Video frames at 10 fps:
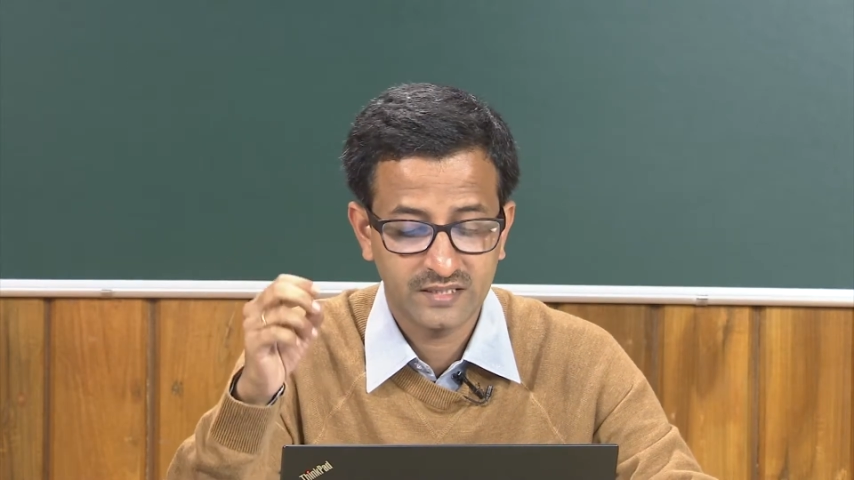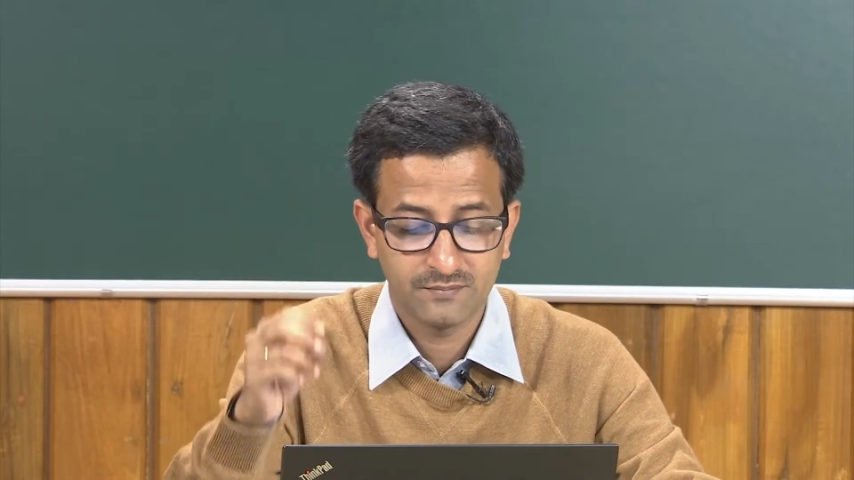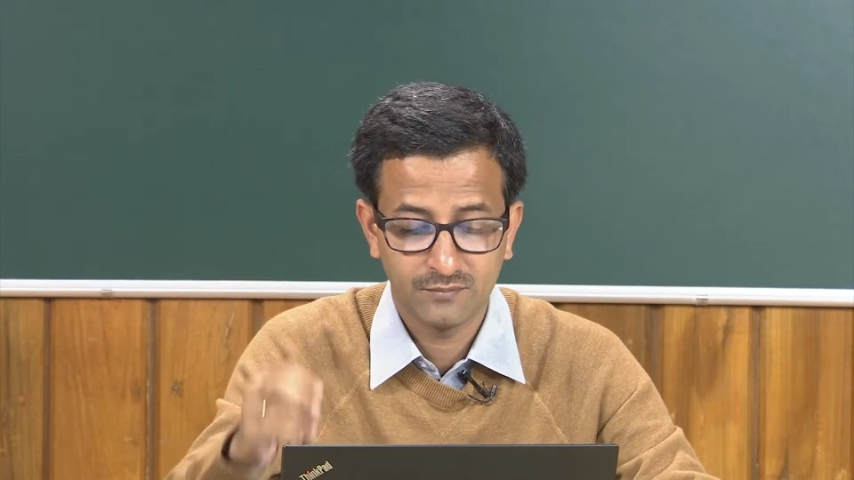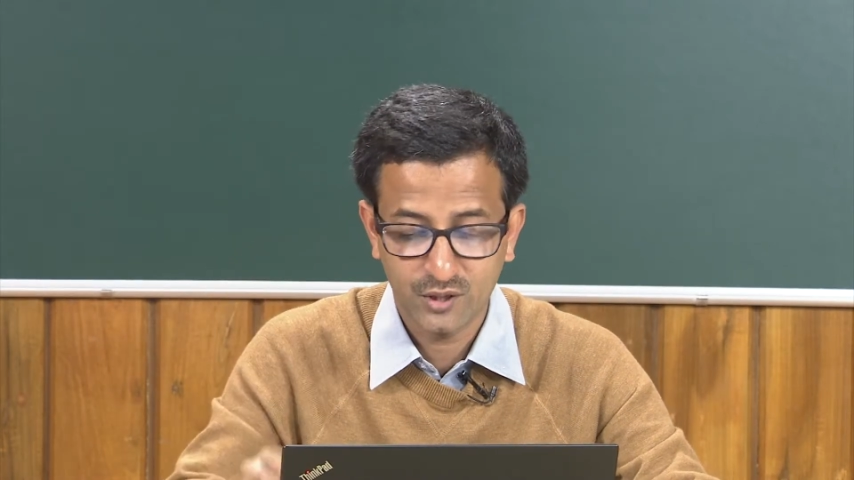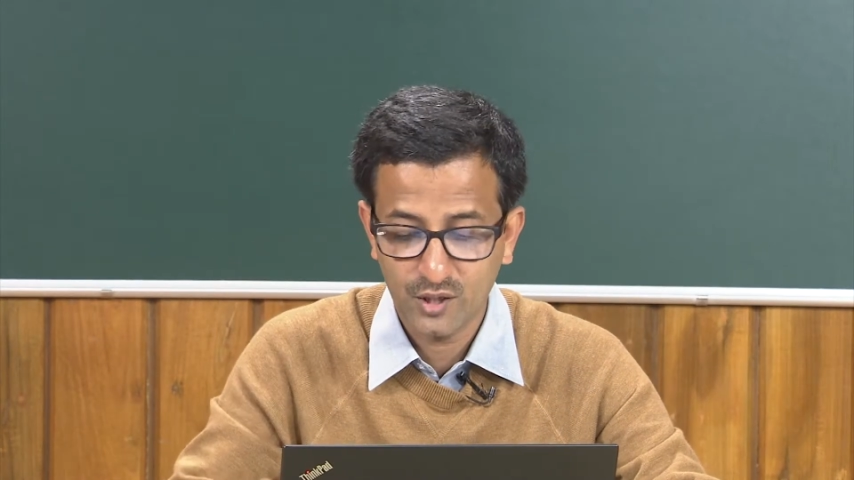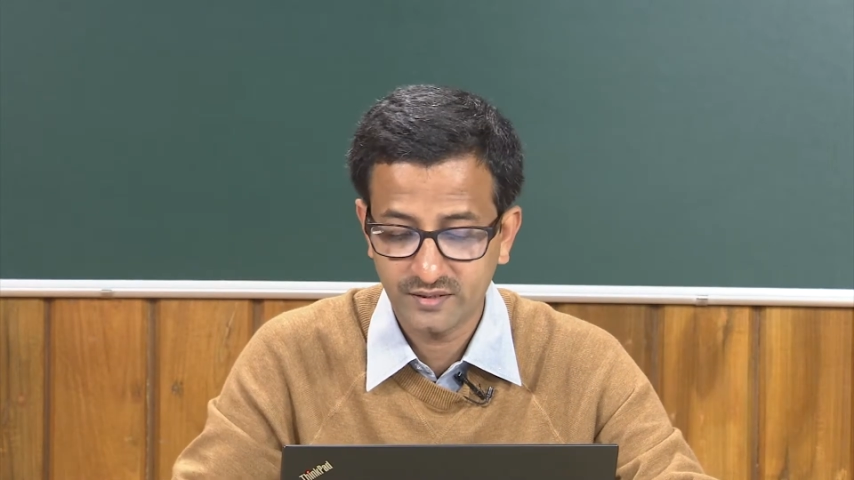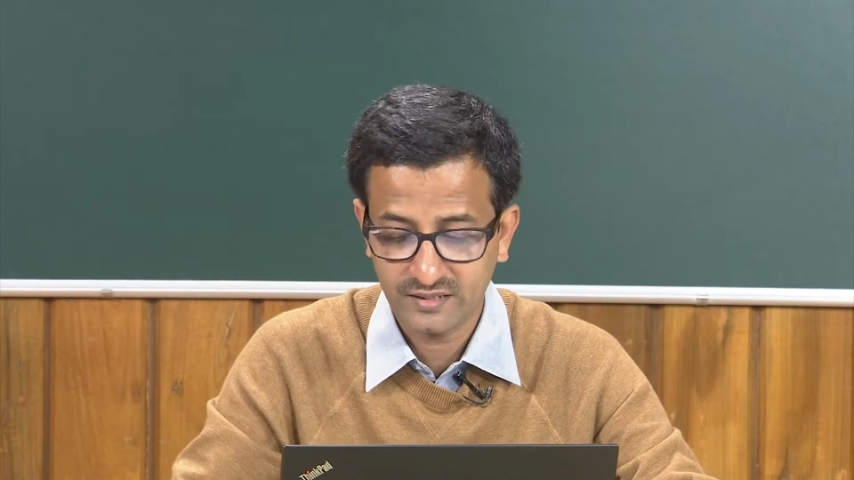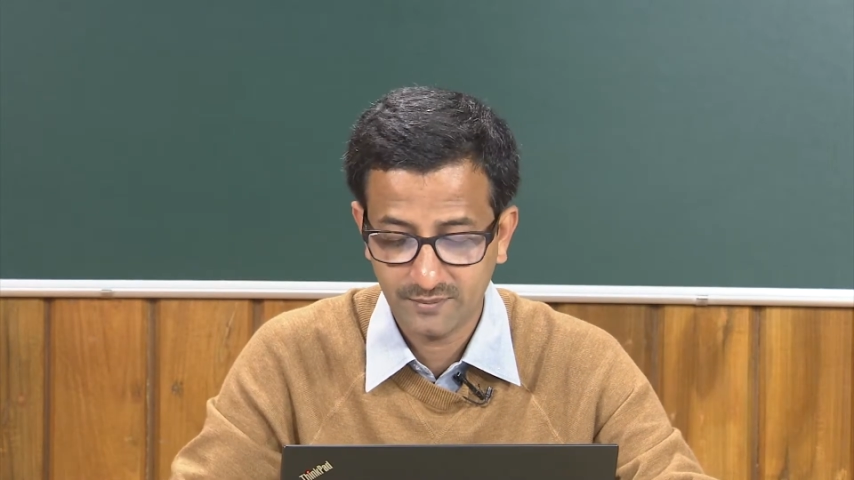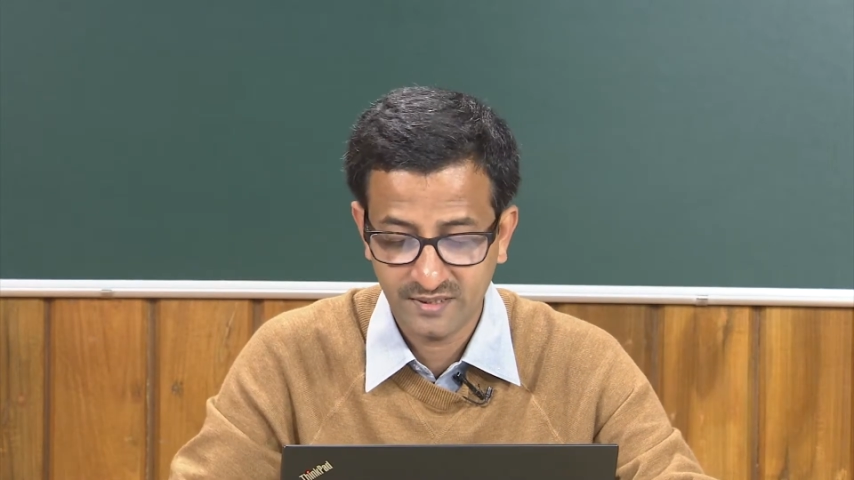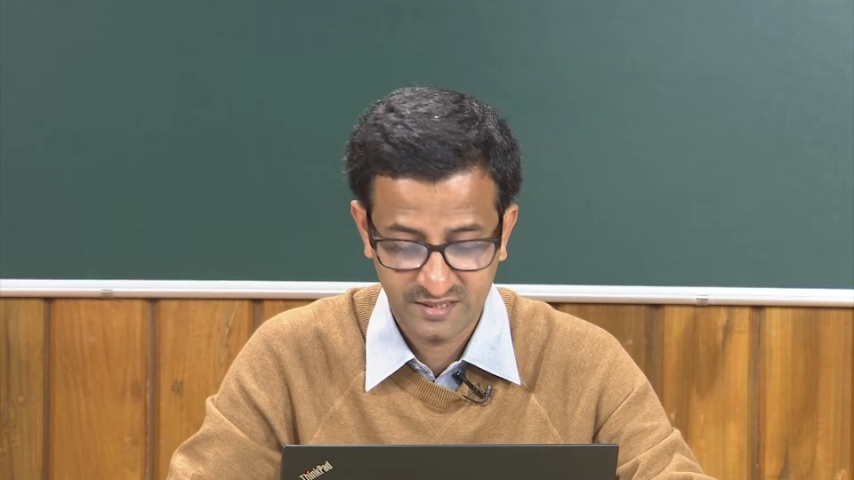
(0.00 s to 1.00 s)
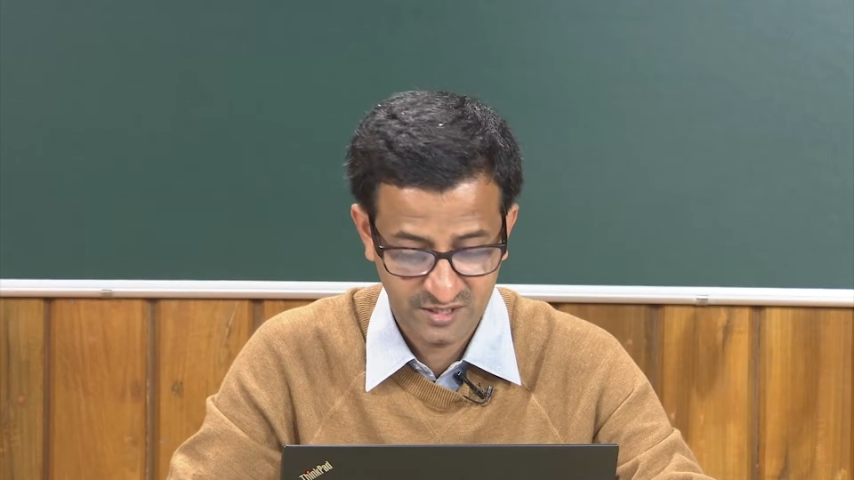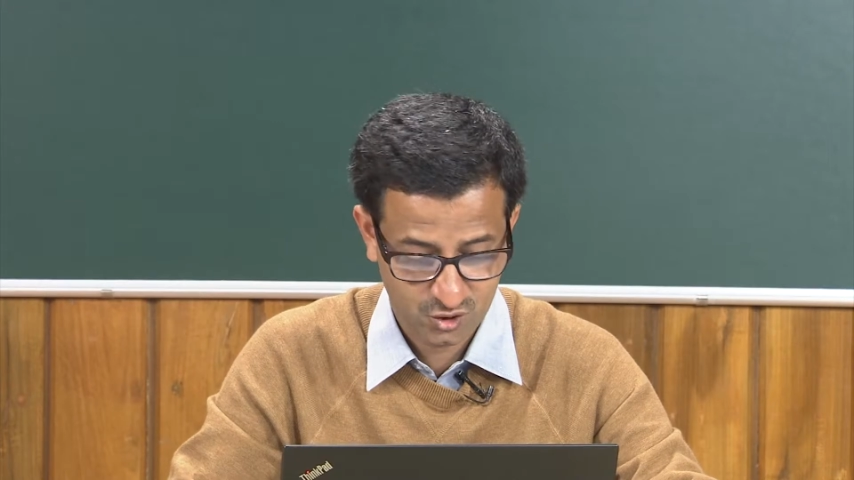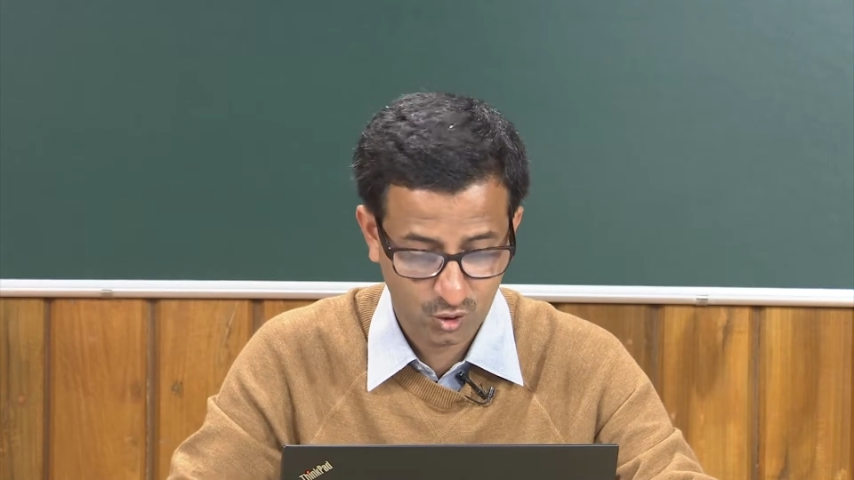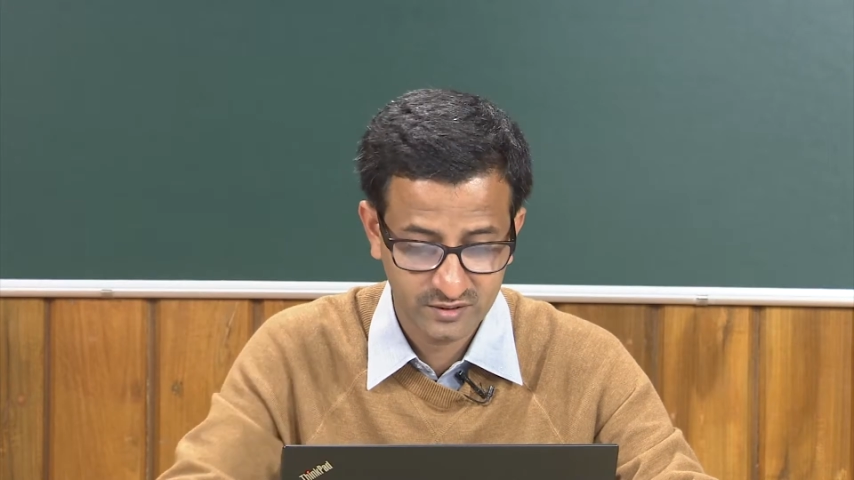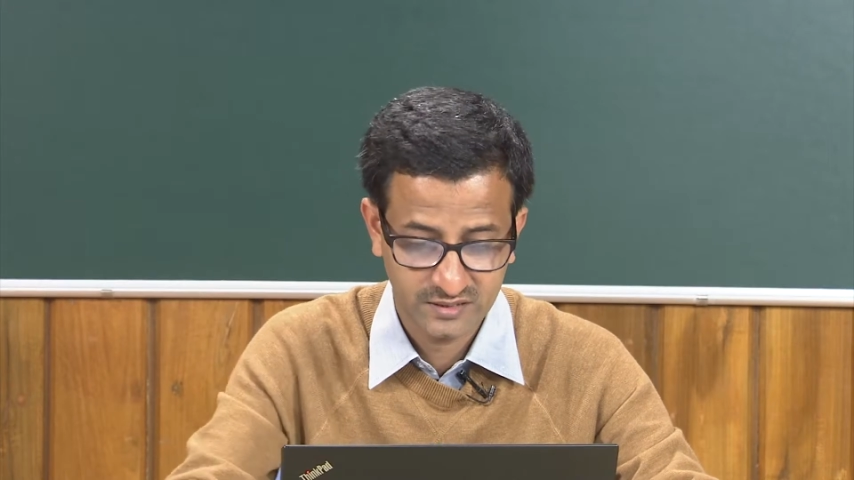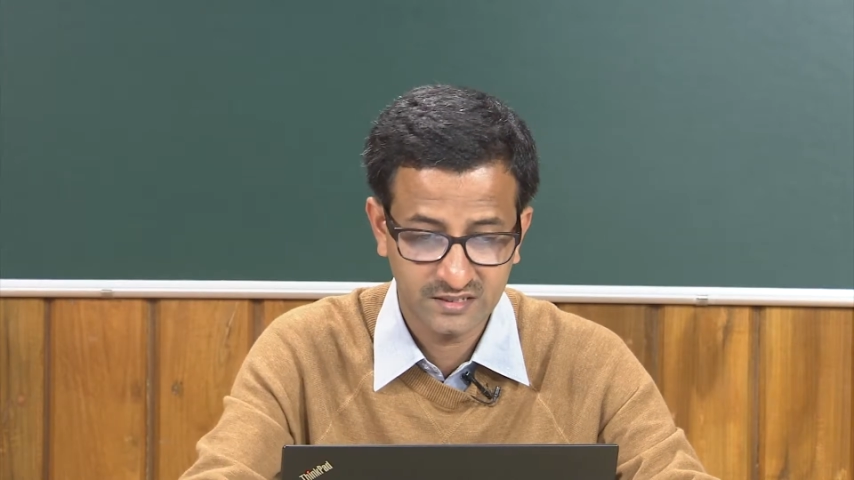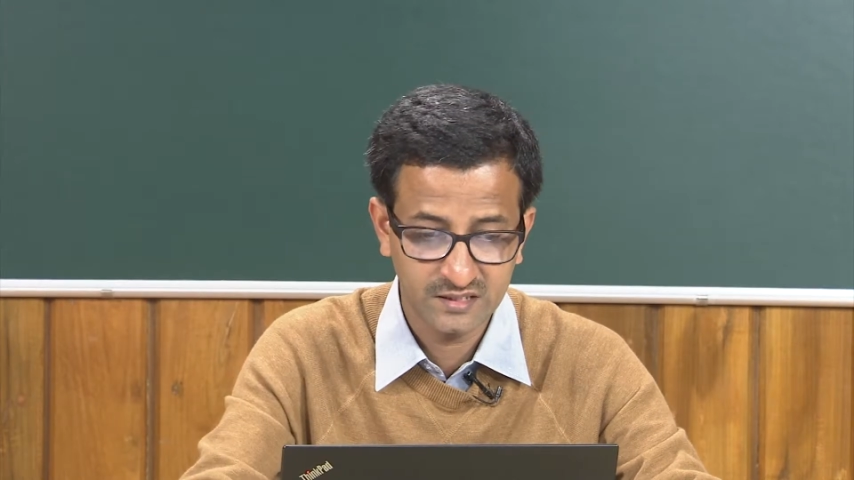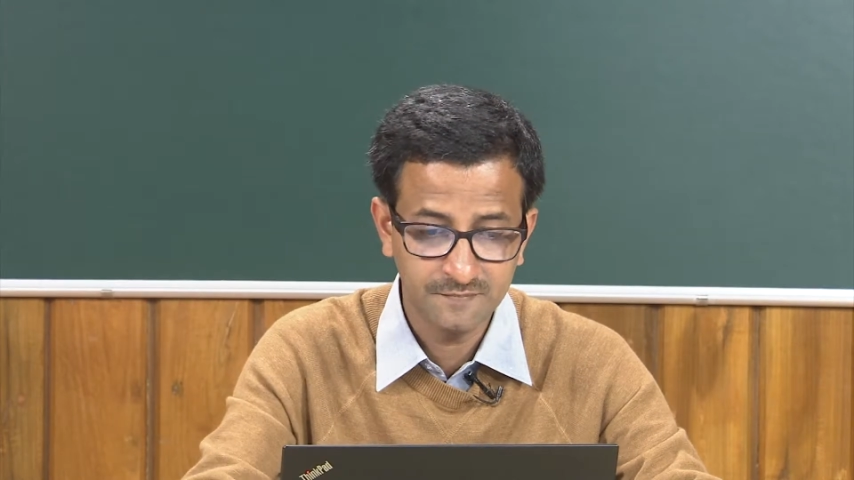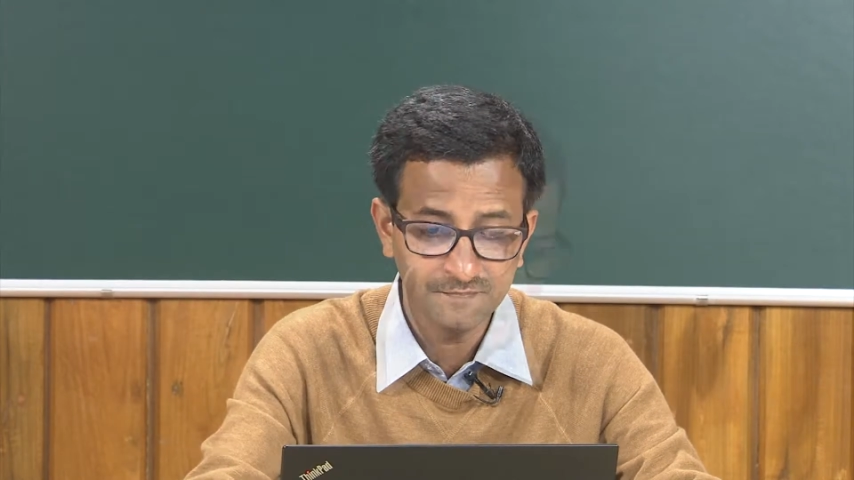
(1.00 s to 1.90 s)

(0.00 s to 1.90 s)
and modernity, I mean historicity.